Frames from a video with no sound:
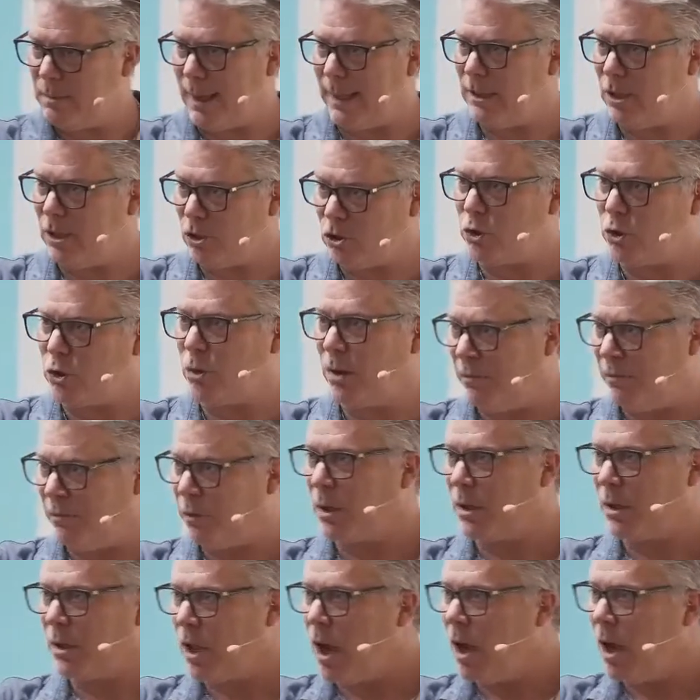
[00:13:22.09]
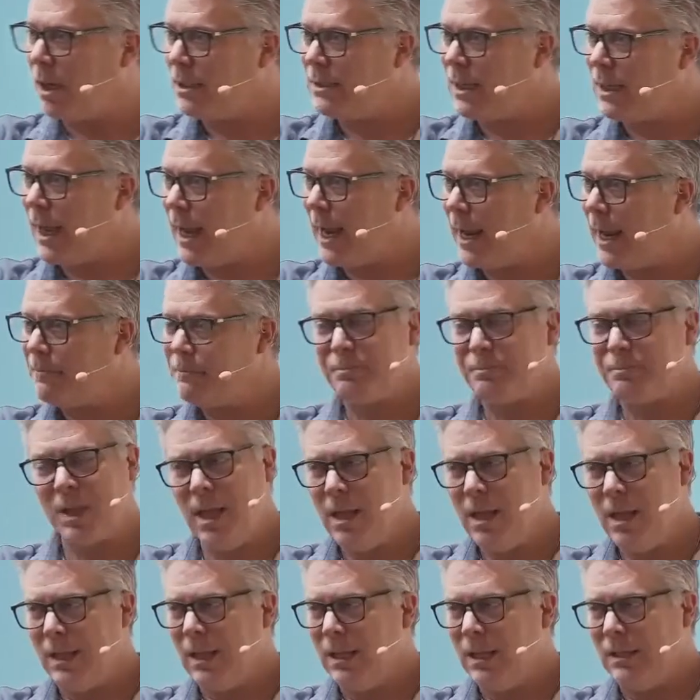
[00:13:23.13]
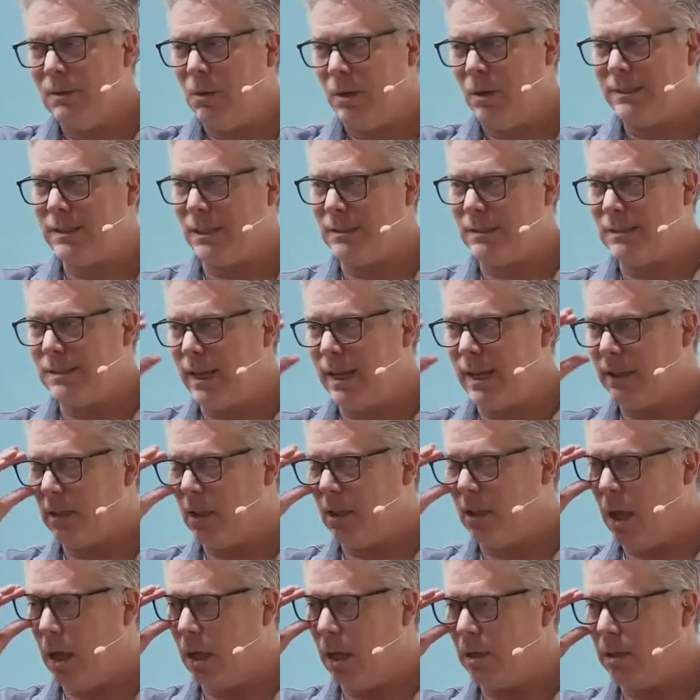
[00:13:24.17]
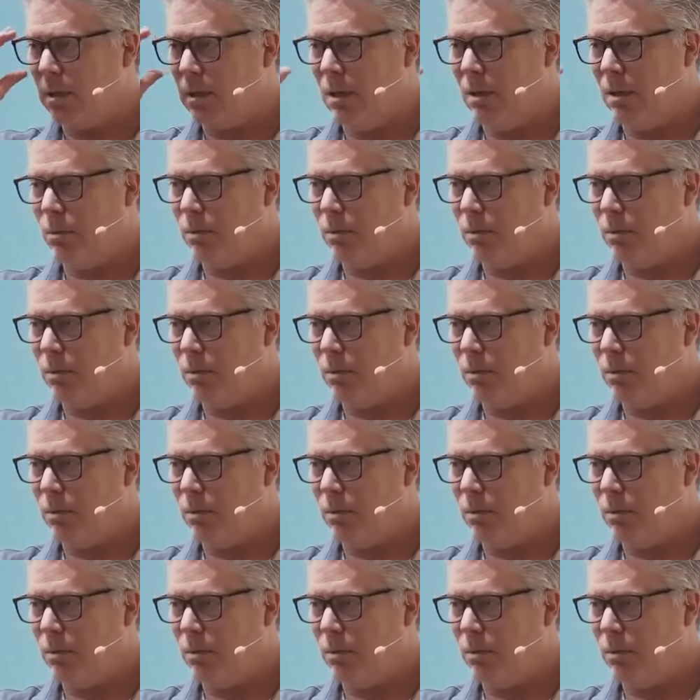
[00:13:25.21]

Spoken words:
by the story for a long time, well, it doesn't take long.